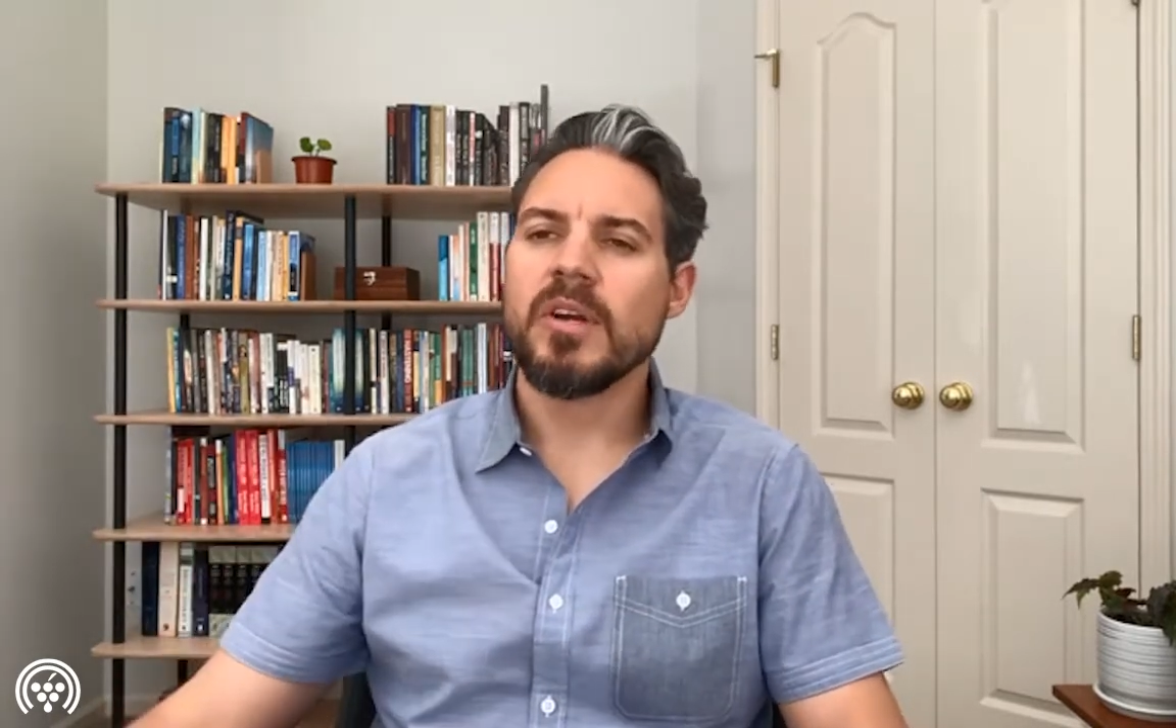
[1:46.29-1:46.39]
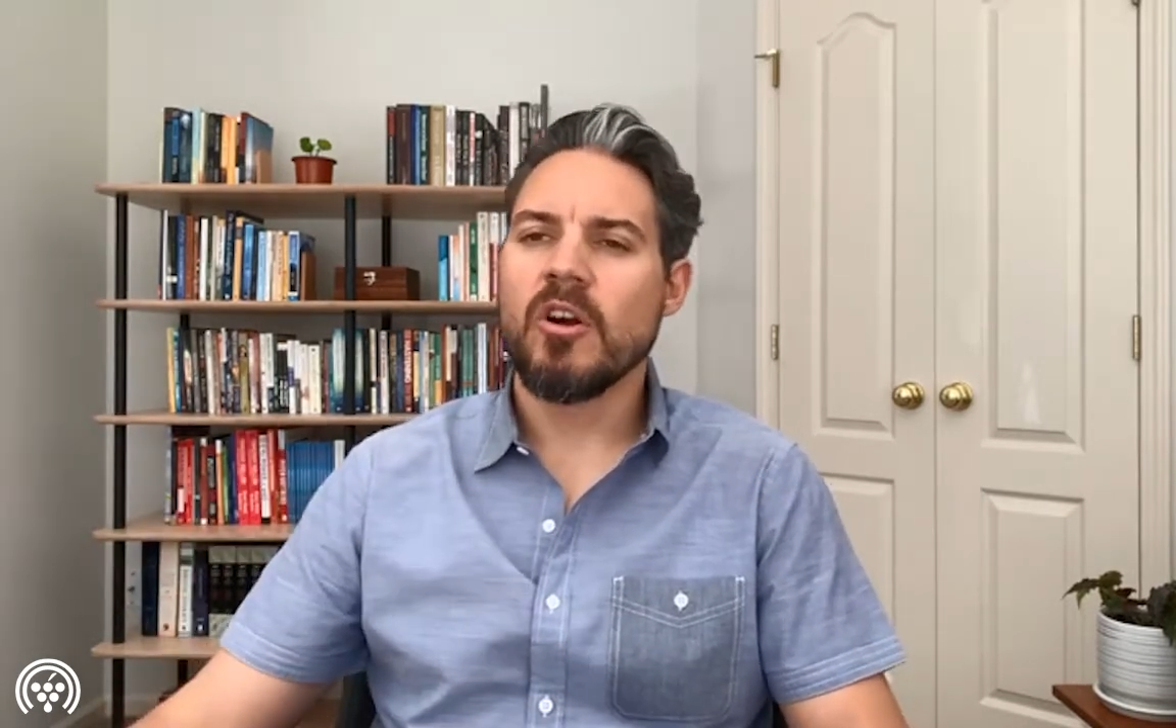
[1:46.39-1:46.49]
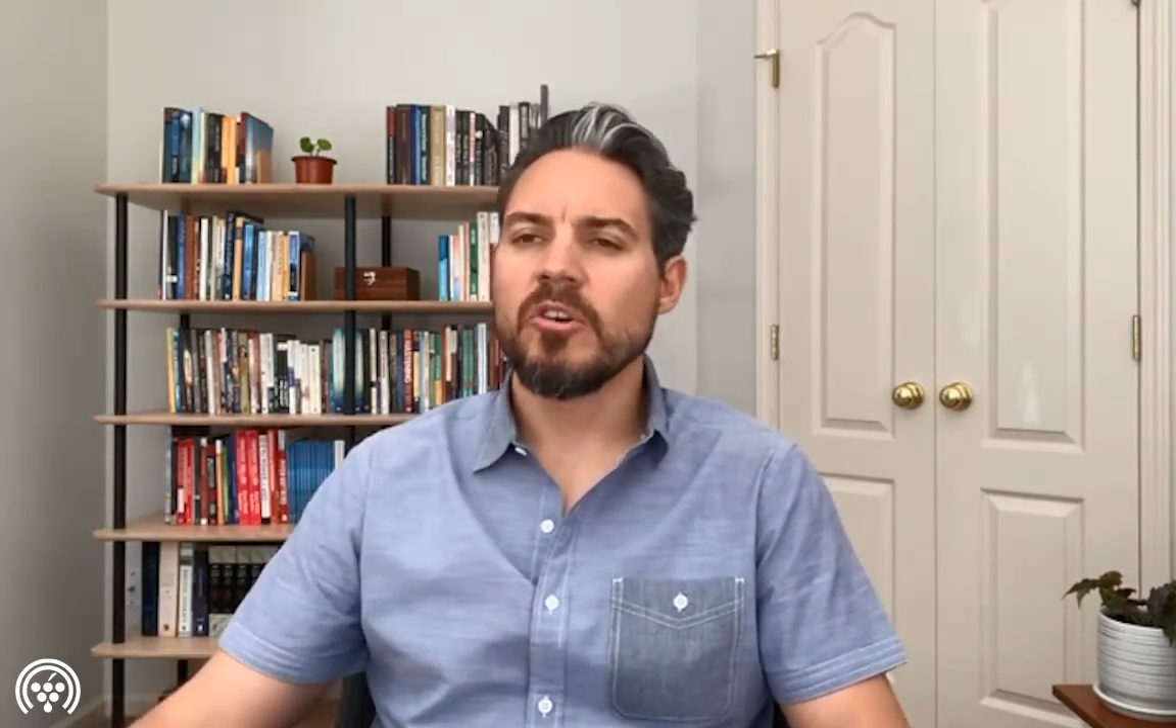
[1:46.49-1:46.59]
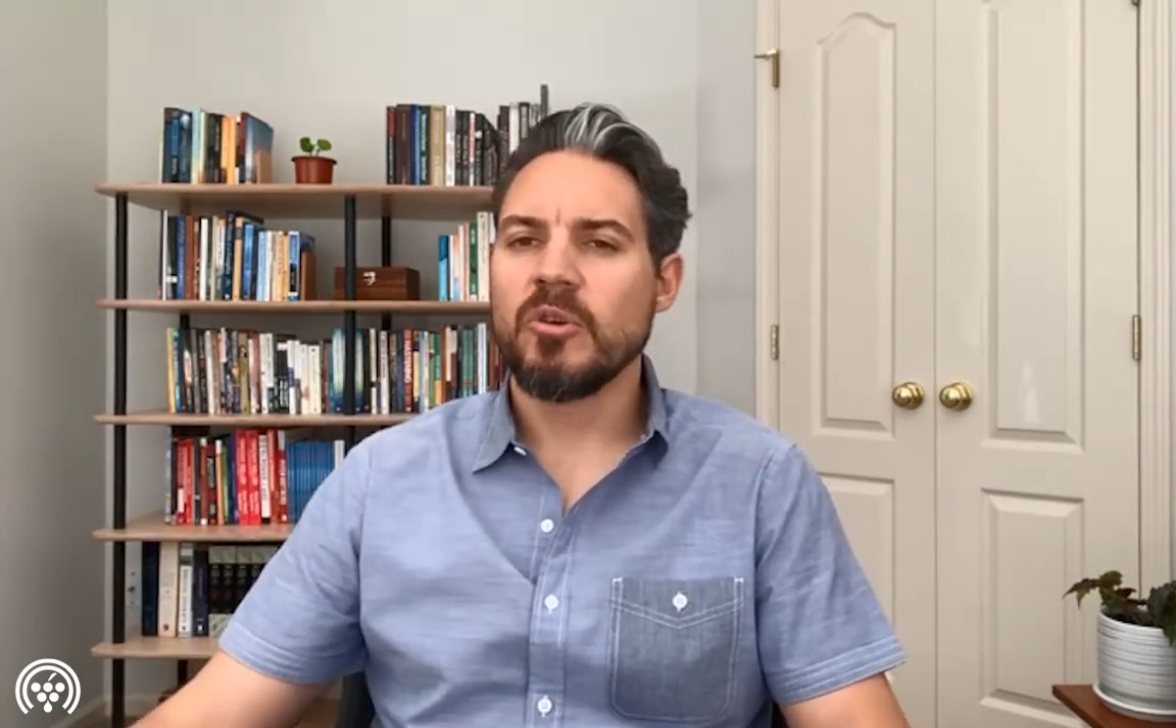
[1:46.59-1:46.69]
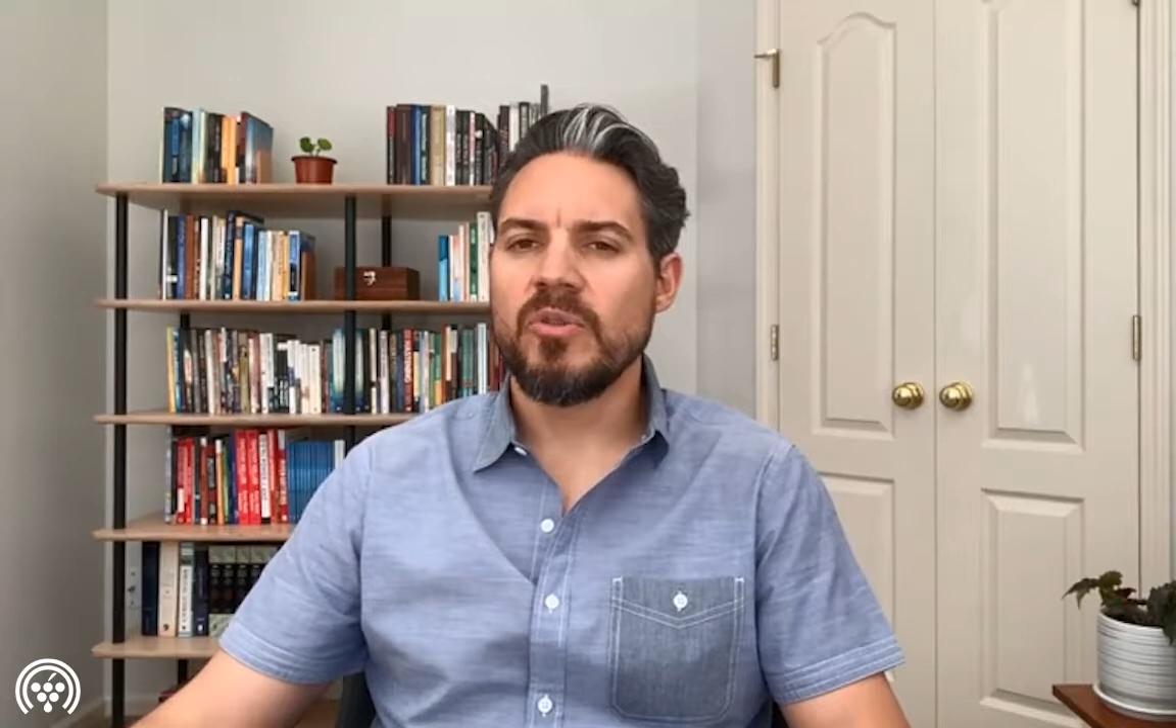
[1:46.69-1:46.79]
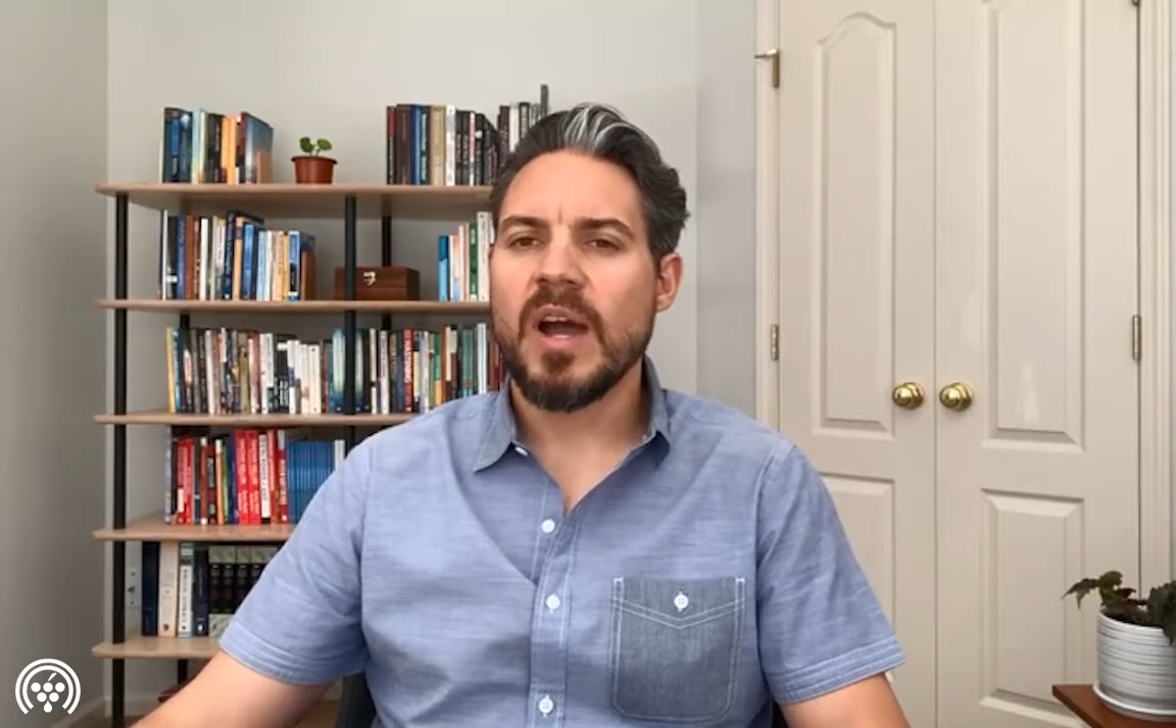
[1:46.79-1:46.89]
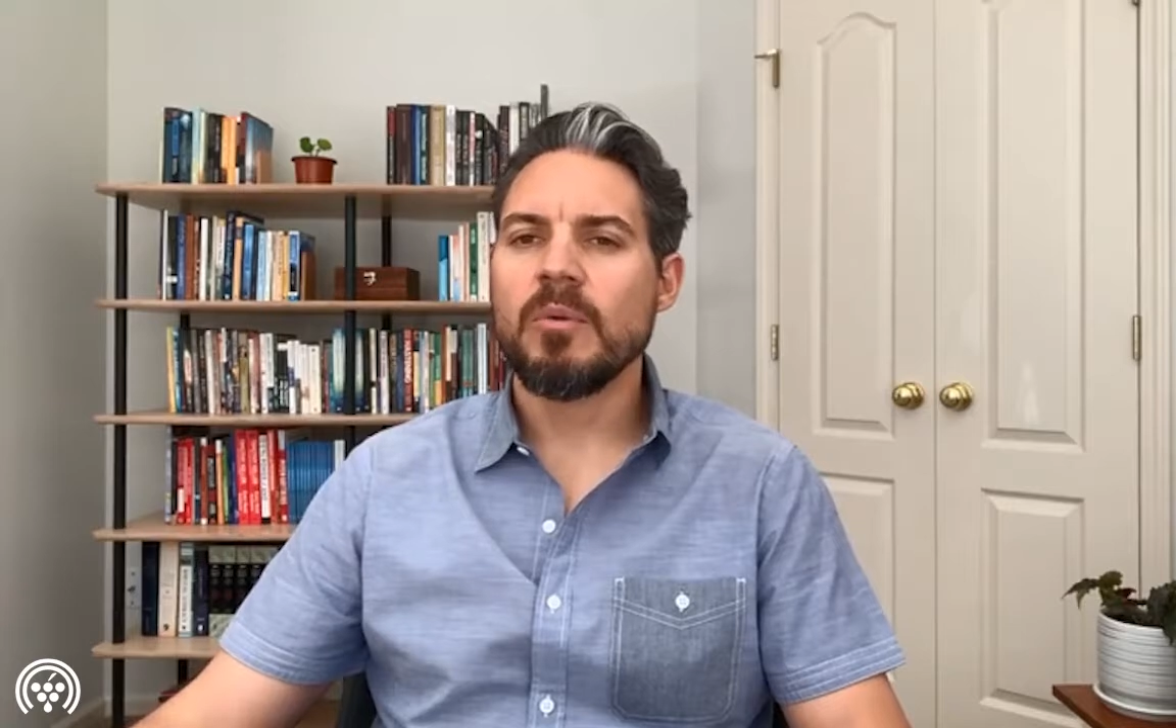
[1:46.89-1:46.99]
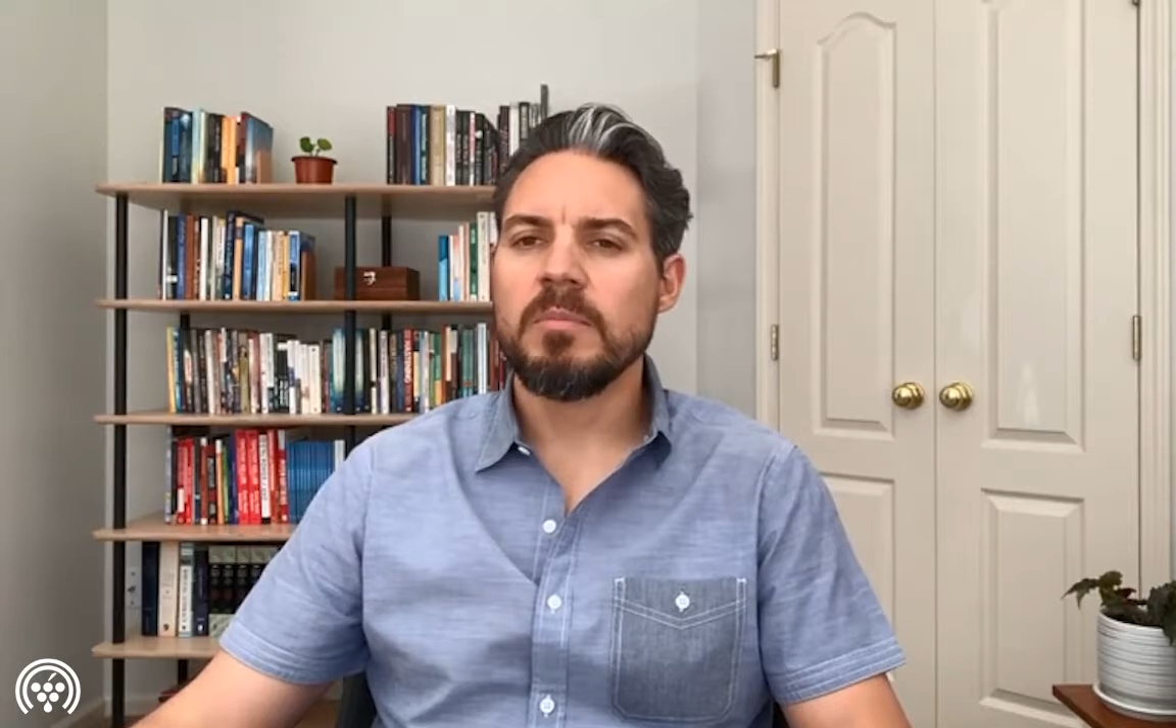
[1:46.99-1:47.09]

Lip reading: argue that